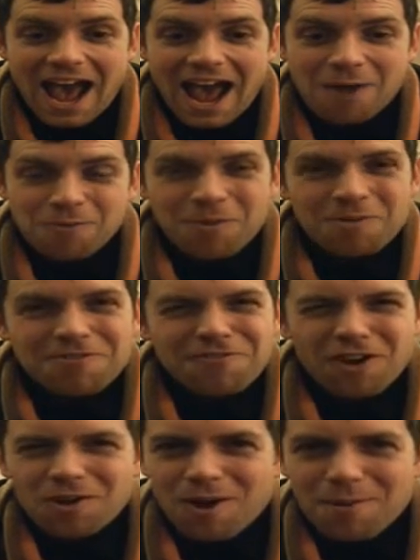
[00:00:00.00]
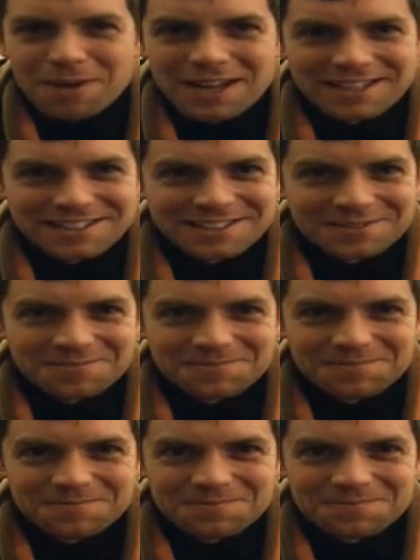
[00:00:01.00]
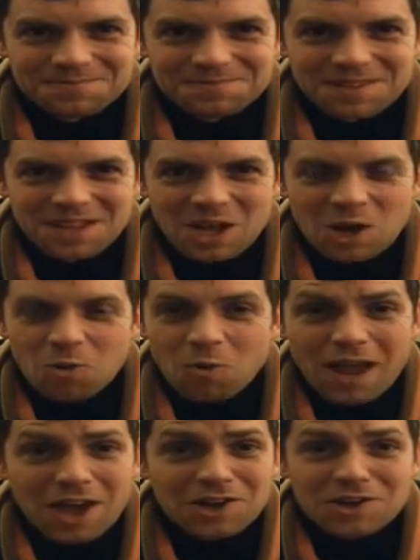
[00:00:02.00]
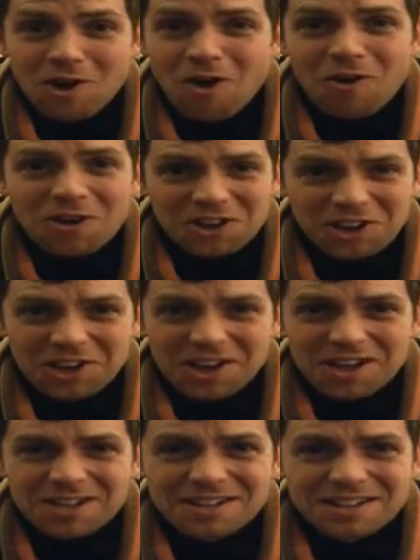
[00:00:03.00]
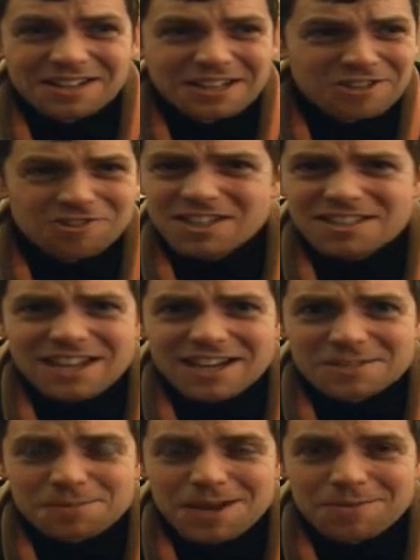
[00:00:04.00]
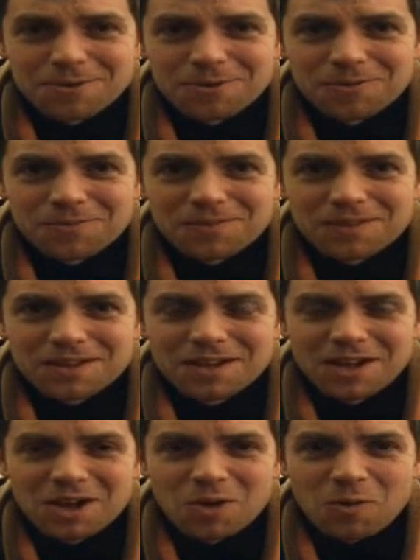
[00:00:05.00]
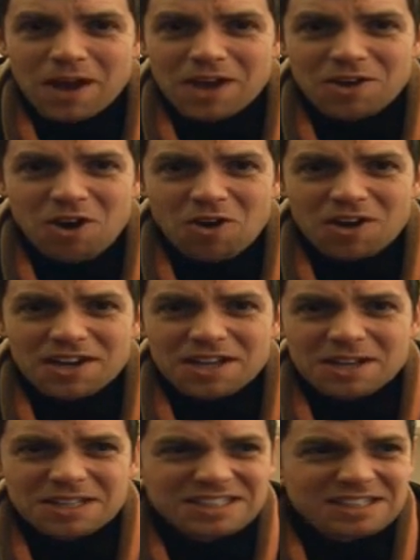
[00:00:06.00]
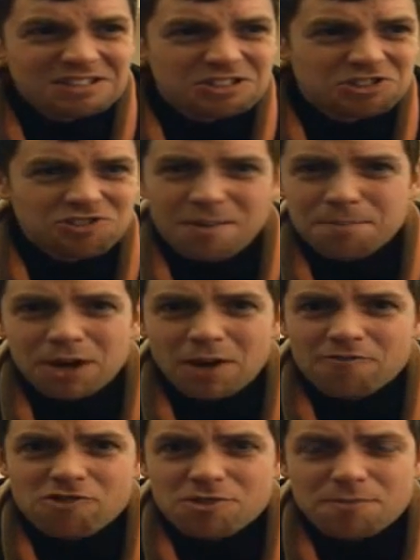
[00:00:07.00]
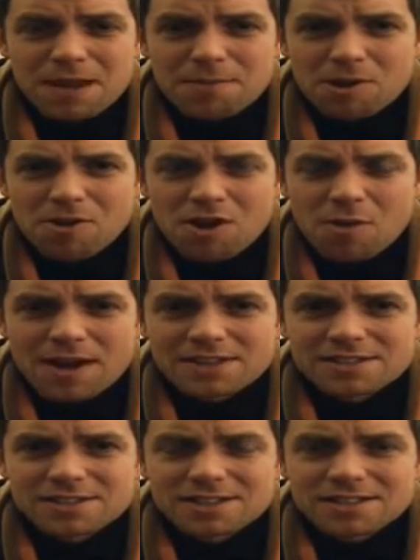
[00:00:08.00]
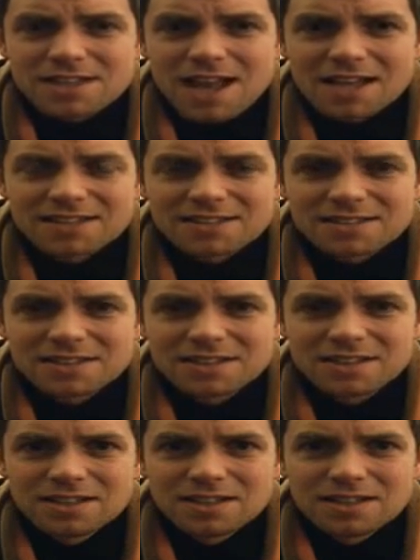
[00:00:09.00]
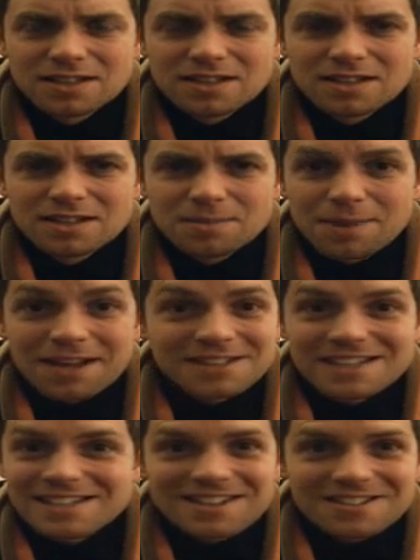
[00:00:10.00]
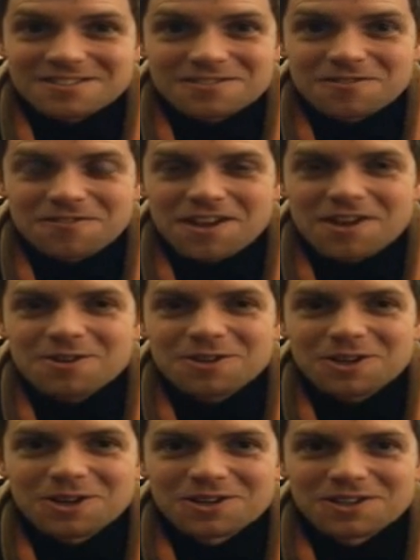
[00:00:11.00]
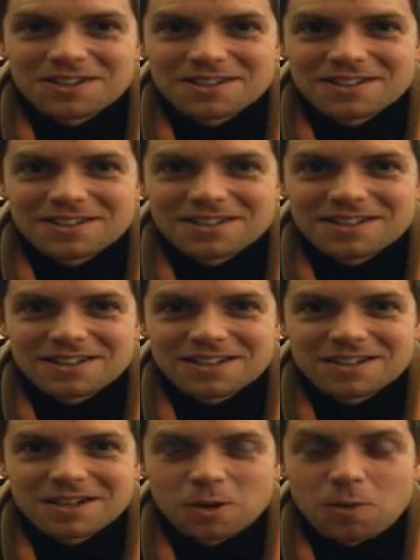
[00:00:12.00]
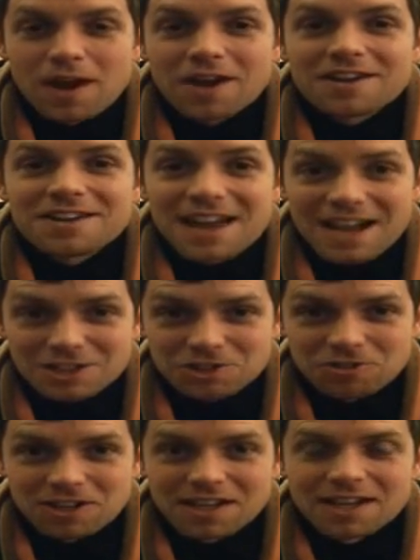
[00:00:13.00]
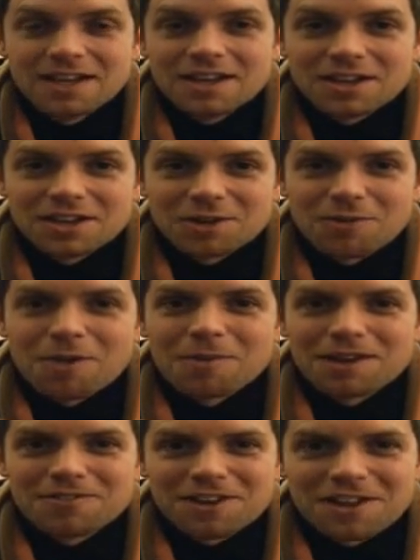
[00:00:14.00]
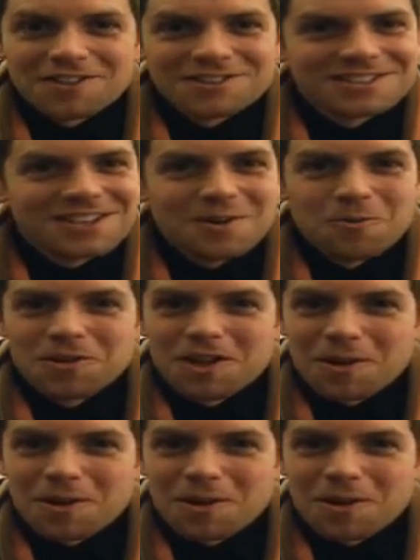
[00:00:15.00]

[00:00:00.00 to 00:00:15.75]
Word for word: And when we follow our bliss, we are not going to criticize people. We are not going to trample over other people on our way to success because it doesn't feel good we are naturally going to uplift others with